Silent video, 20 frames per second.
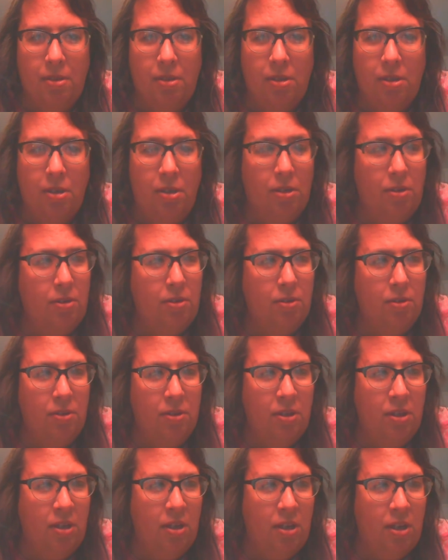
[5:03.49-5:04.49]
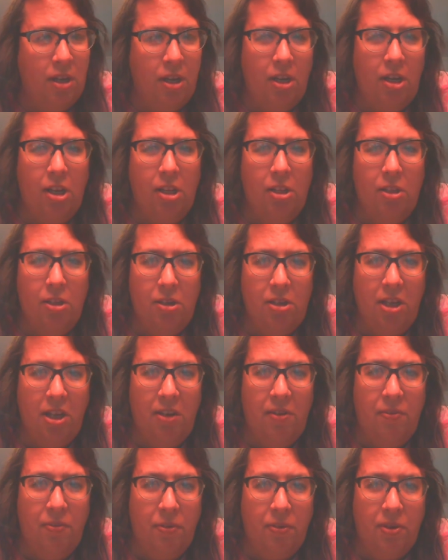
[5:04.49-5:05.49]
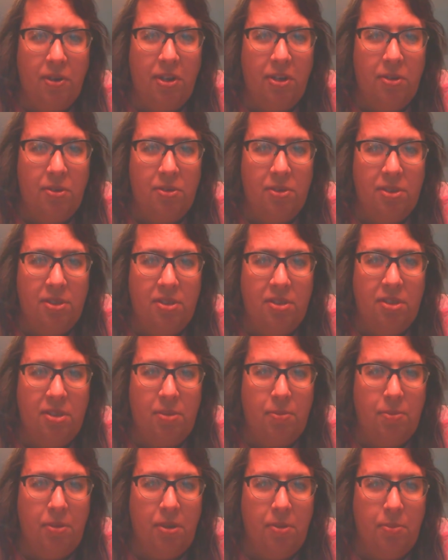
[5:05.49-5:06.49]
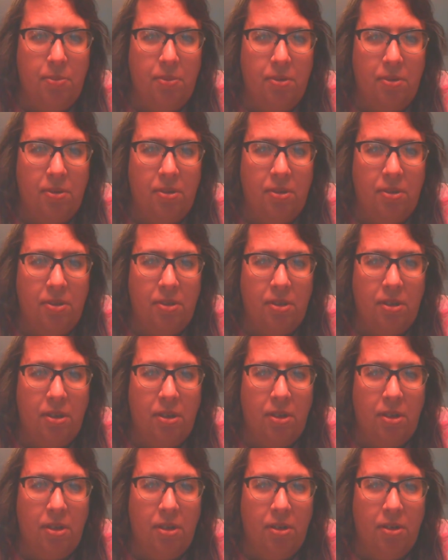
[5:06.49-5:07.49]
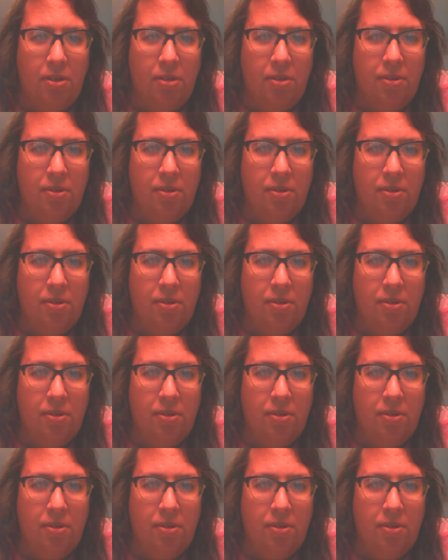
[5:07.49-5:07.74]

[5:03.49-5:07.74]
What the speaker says: You know, I'm not looking for egotistic people. You know,